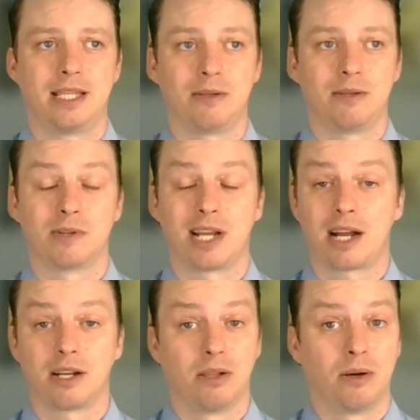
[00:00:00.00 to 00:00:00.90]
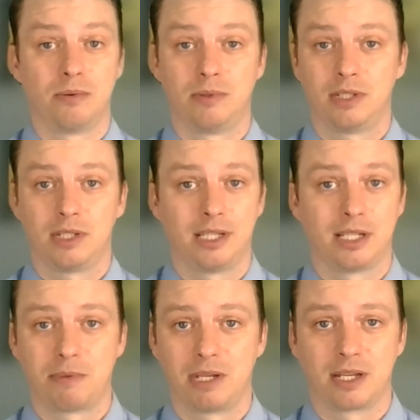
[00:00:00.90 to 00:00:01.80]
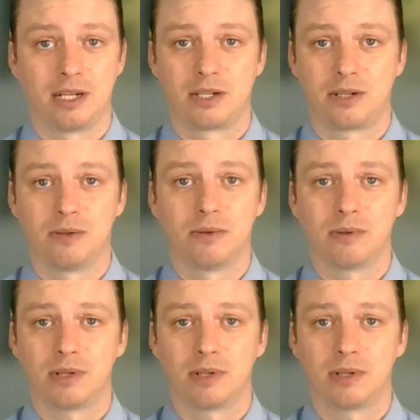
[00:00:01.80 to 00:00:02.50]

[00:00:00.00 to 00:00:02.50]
You're not alone in this being an issue,